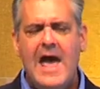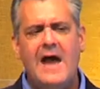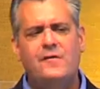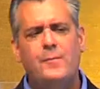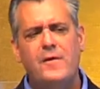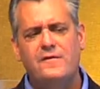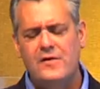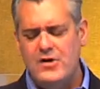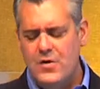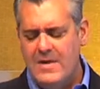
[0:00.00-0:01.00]
Experts
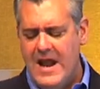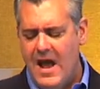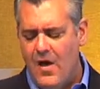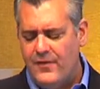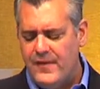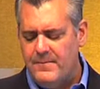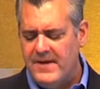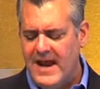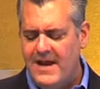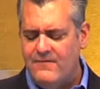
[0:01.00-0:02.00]
in human health and
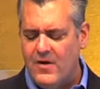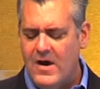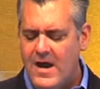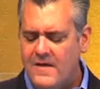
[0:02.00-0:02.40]
behavior